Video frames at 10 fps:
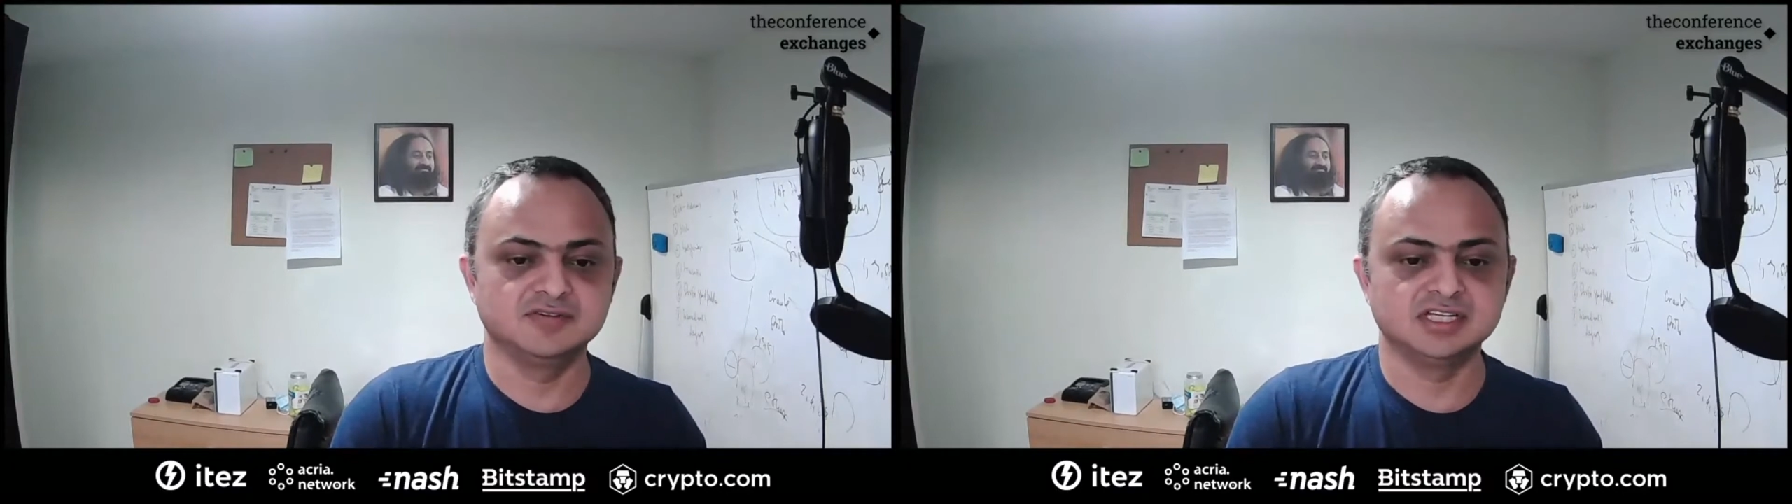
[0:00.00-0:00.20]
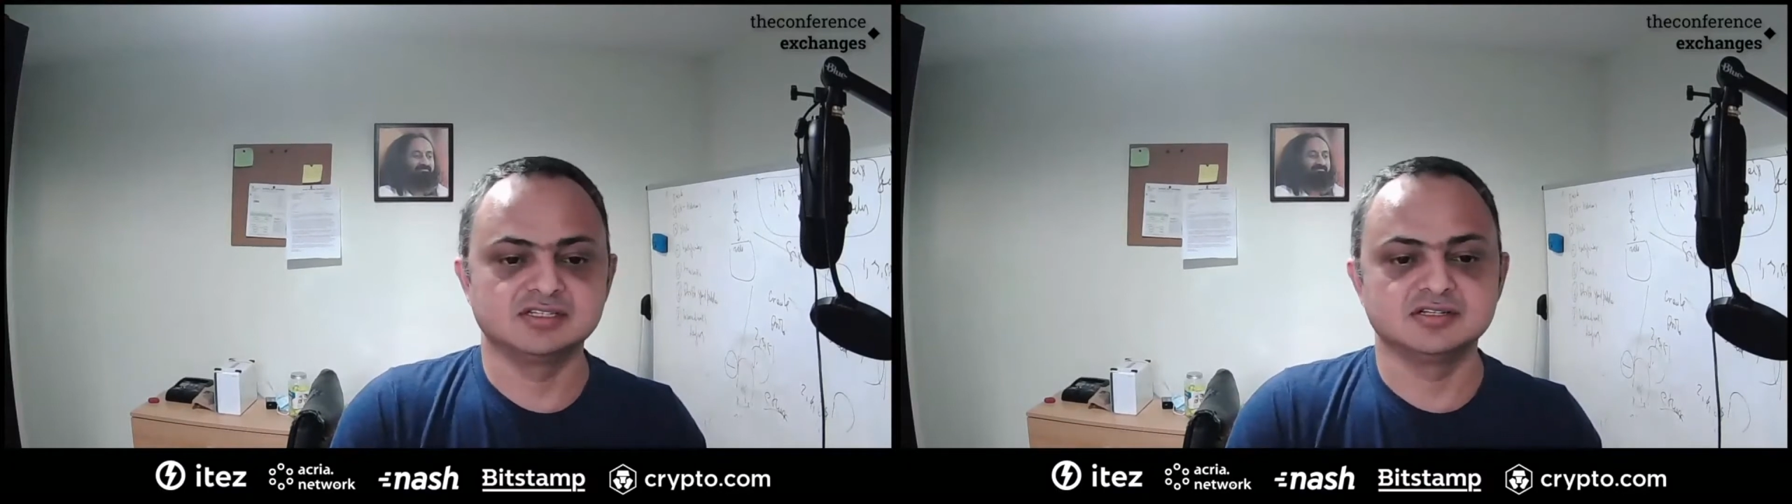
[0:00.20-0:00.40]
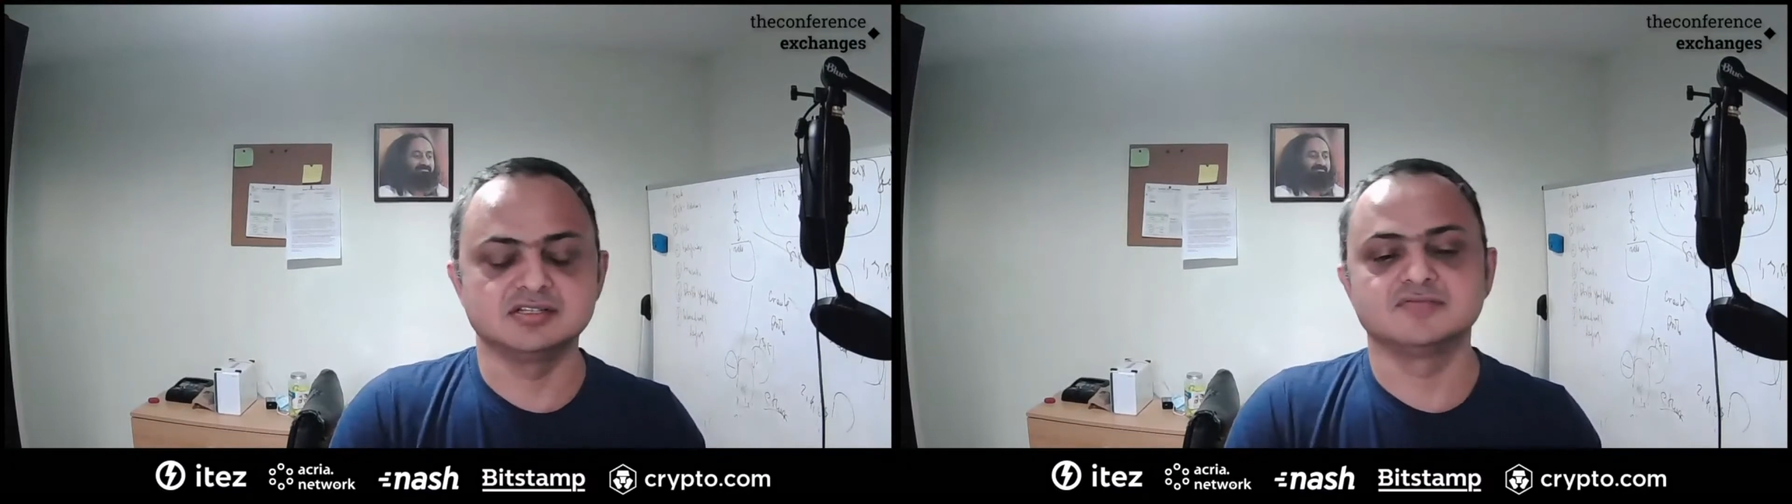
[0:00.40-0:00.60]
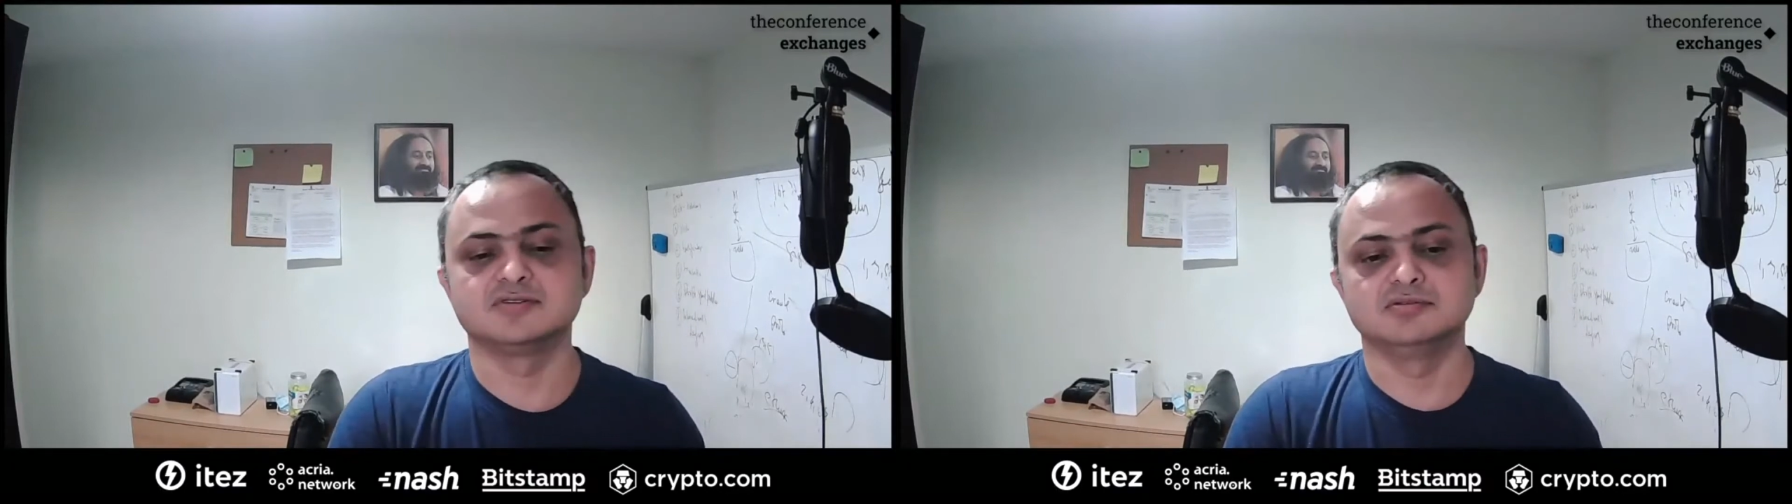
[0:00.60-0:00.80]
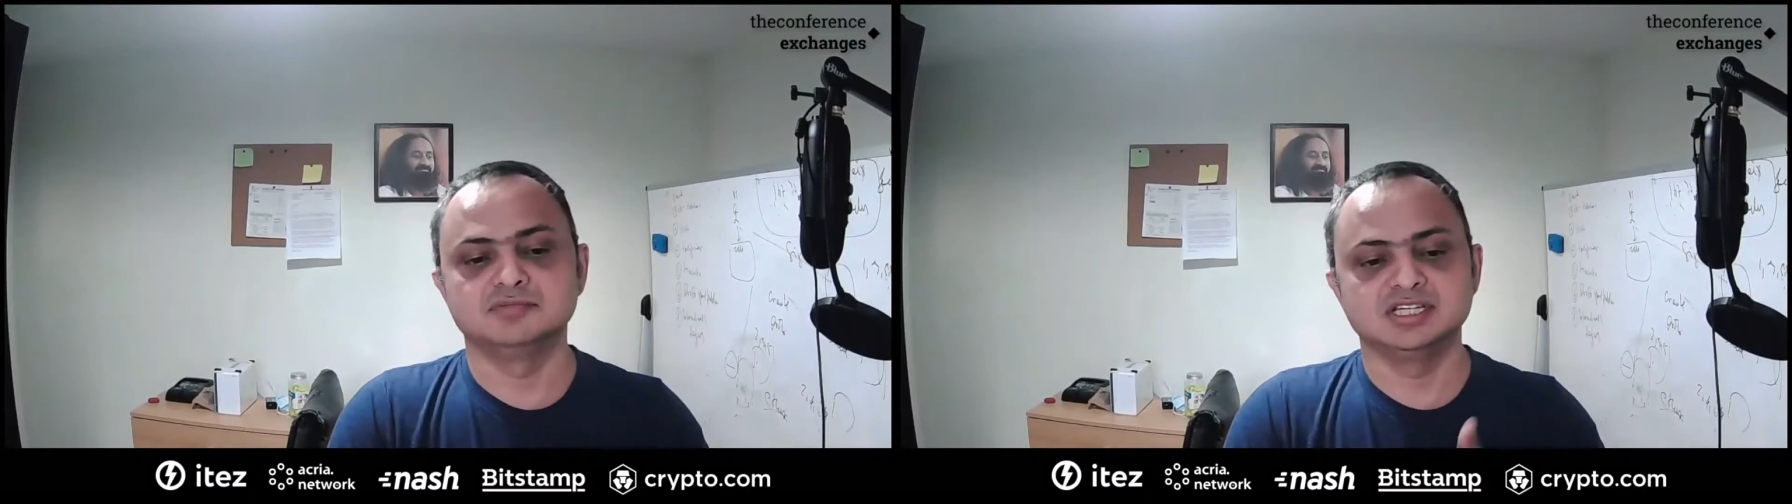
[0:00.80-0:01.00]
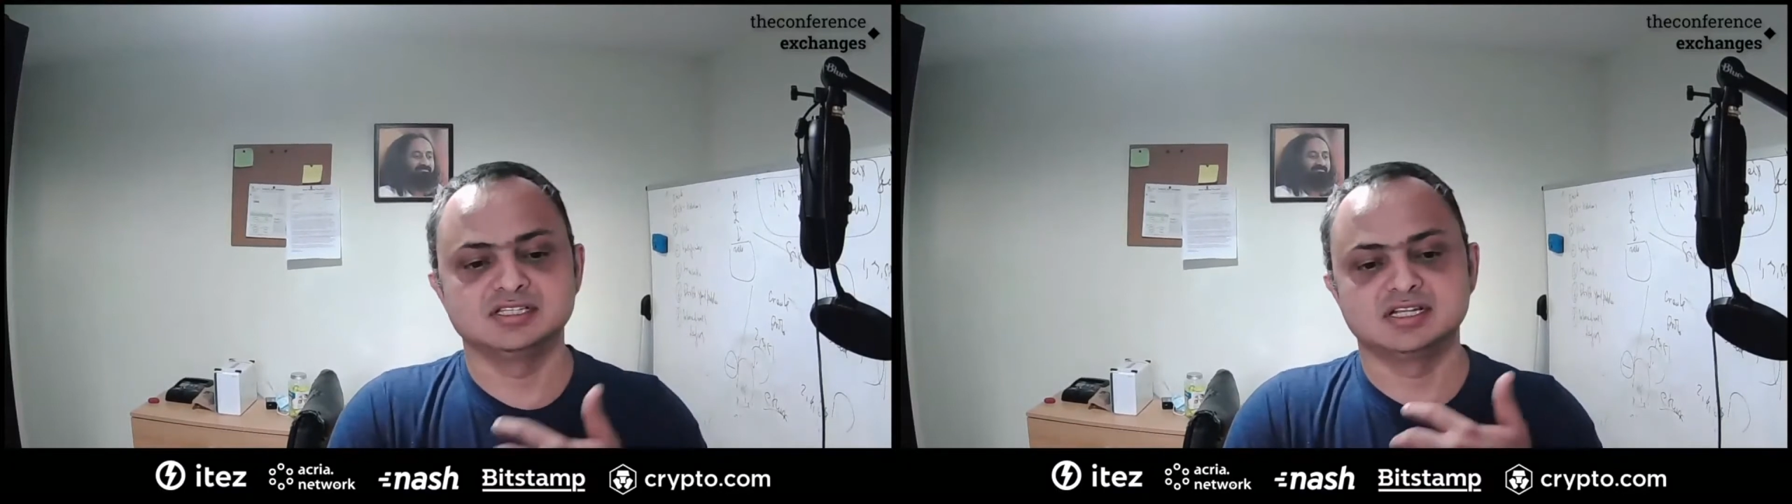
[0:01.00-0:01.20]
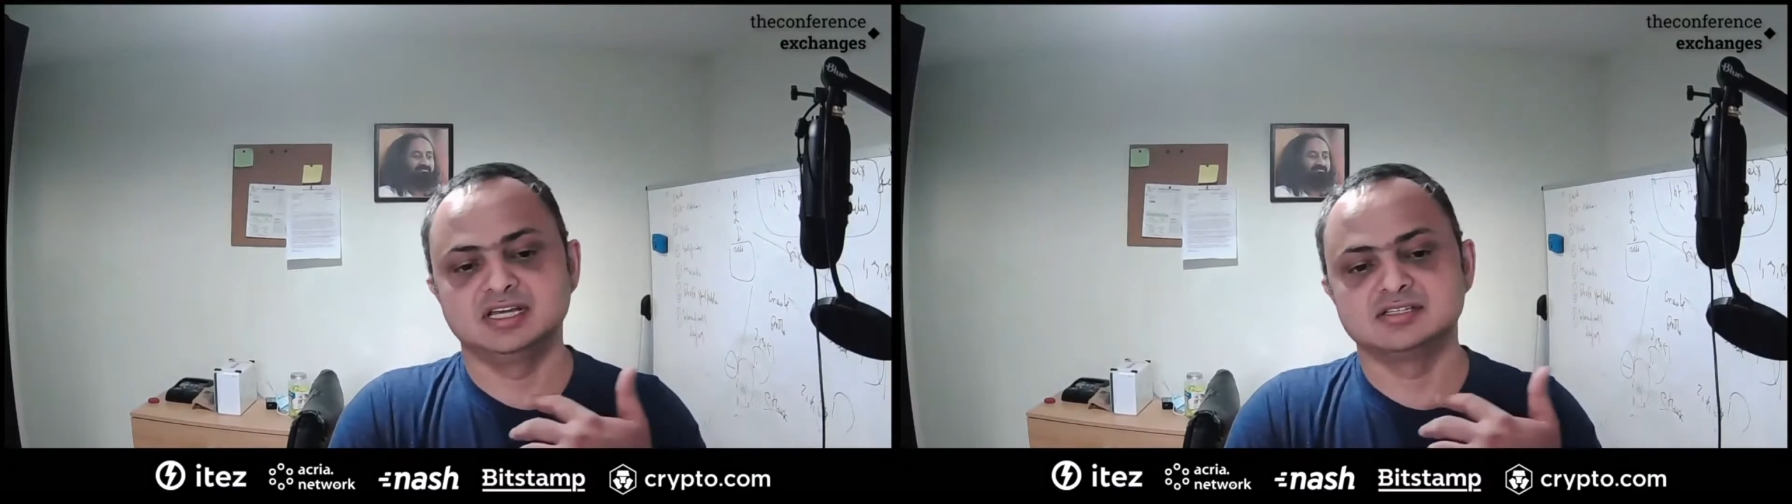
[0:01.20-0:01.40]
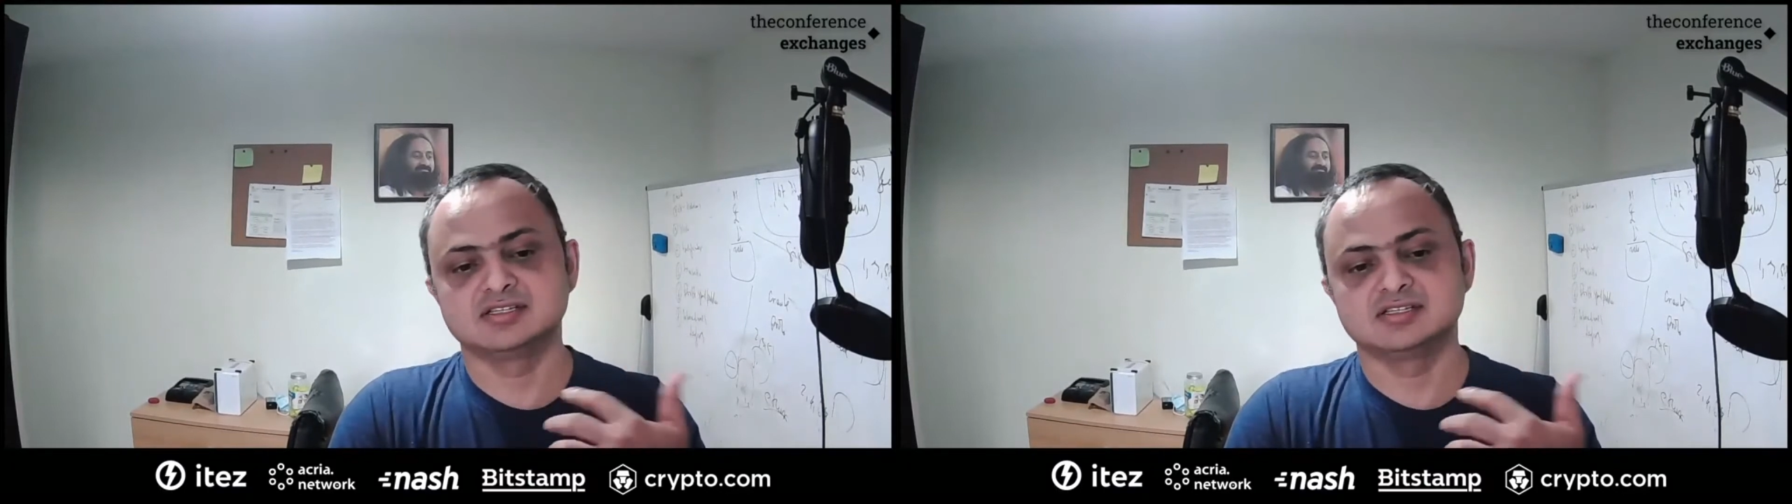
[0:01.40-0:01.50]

investors from things like